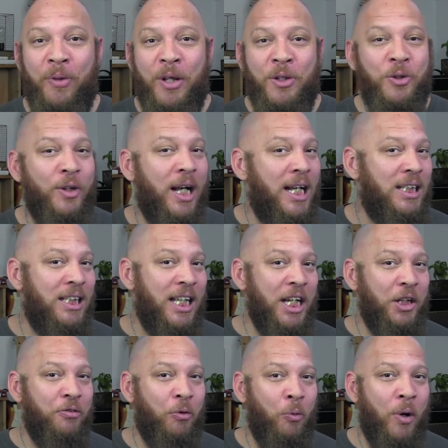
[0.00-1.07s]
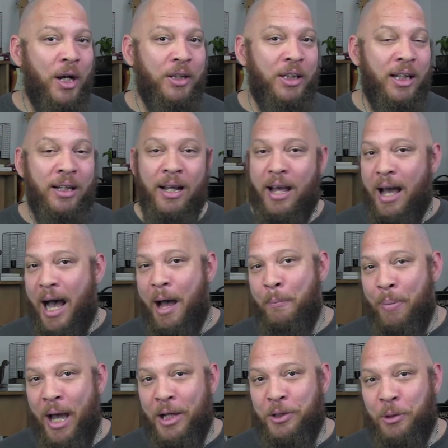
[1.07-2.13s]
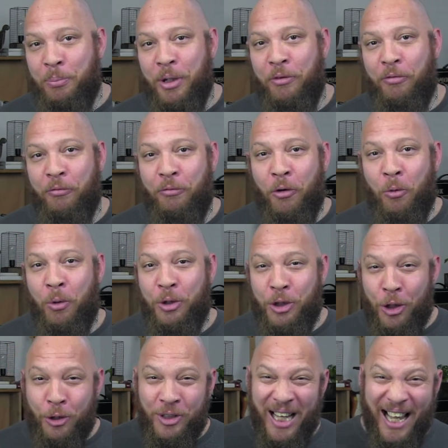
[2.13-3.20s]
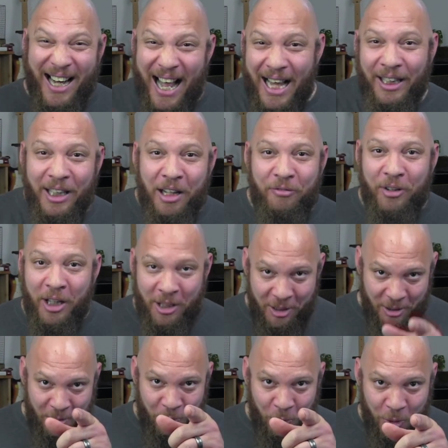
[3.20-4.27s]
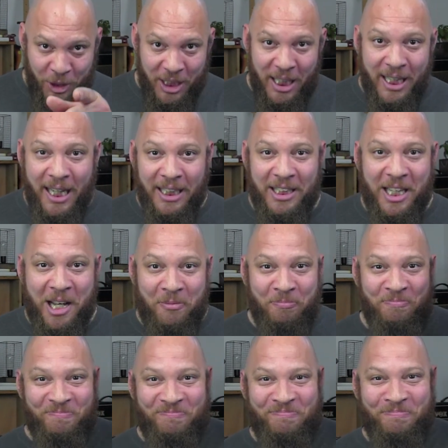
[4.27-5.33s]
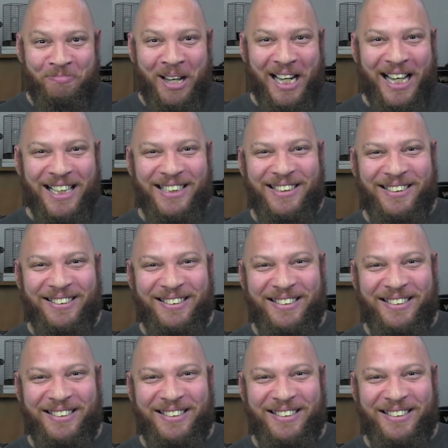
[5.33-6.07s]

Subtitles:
So, guys, thanks for watching. I'm Pastor B from Forward Church, and I love you, and we'll see you next time. Bye, guys.